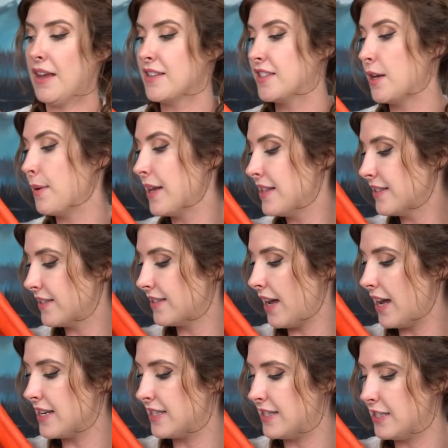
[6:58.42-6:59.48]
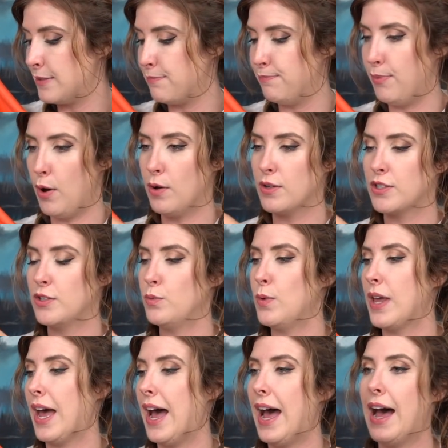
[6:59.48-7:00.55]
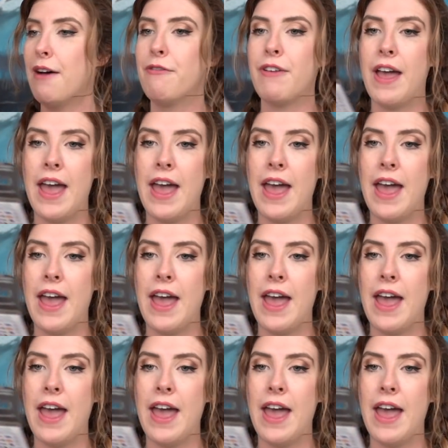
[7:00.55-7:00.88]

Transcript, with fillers: So inside this box, we have